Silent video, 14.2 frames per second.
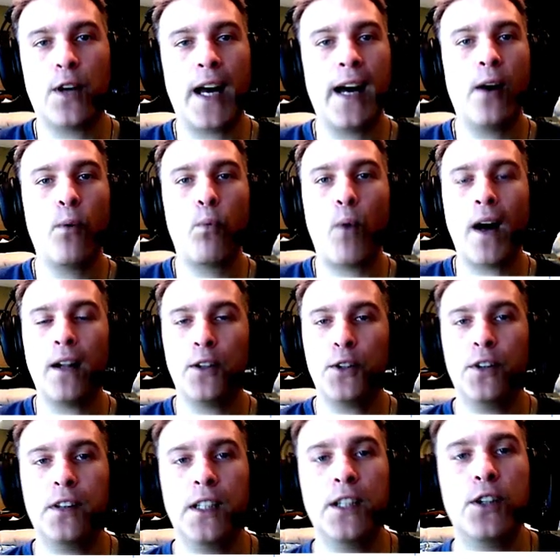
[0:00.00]
or how well you
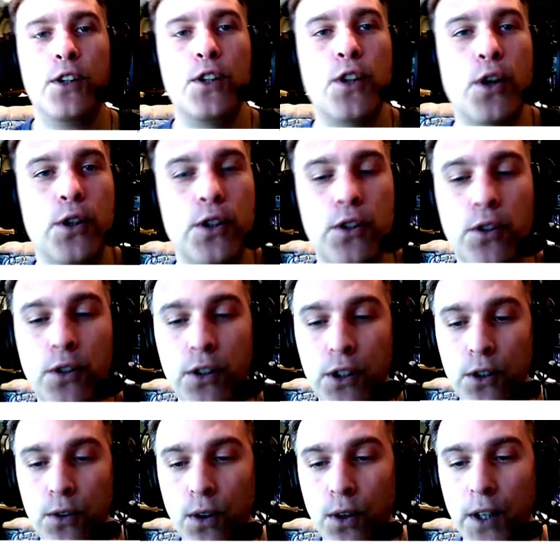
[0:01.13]
think you know your
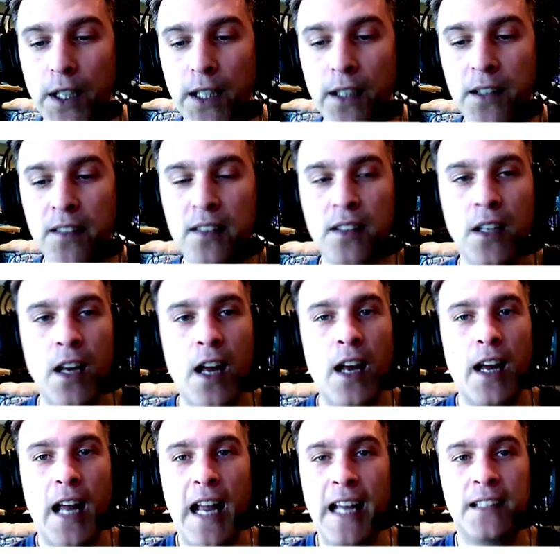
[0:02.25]
audience.
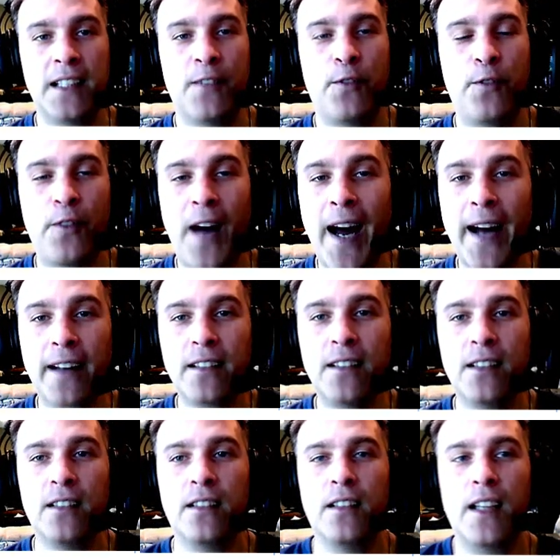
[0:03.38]
It's a
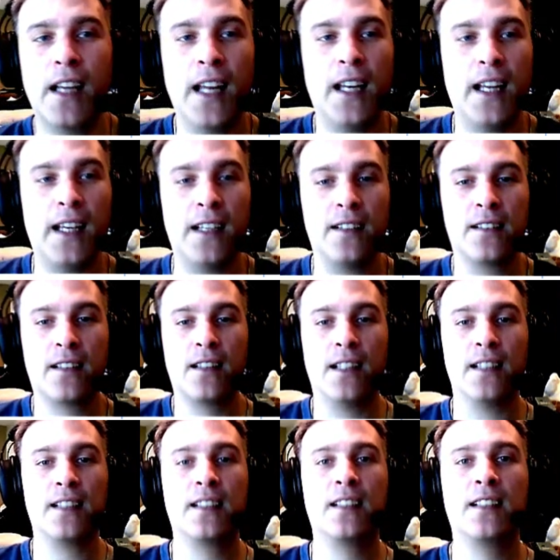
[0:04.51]
fact. It is the
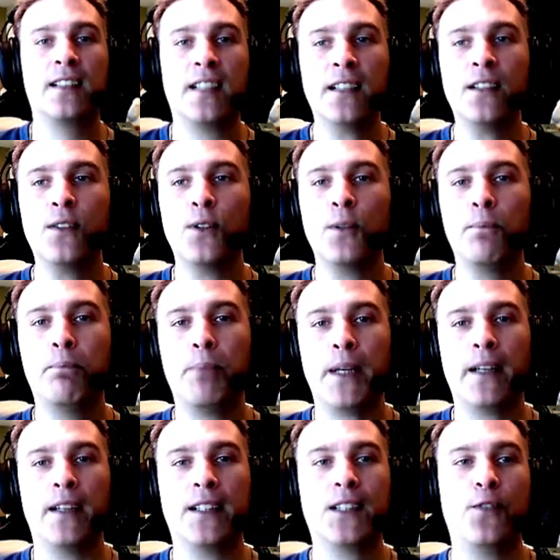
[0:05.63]
single
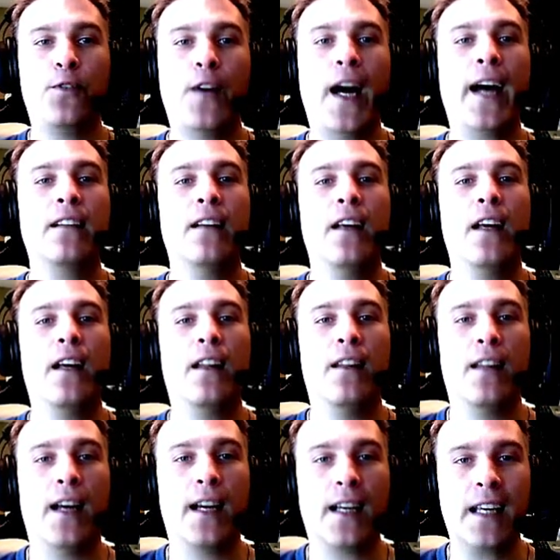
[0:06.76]
biggest fact
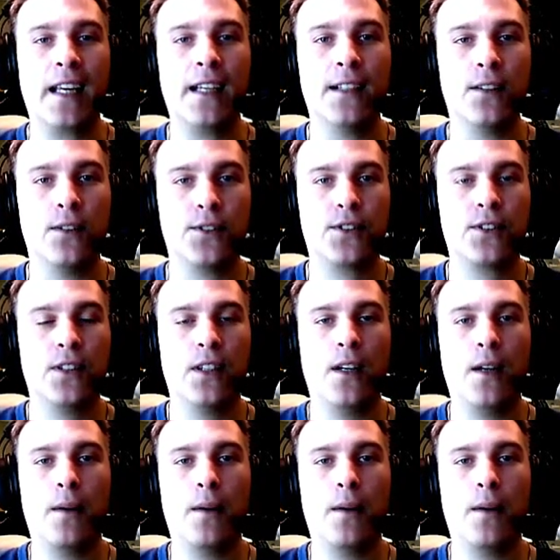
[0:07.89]
that kills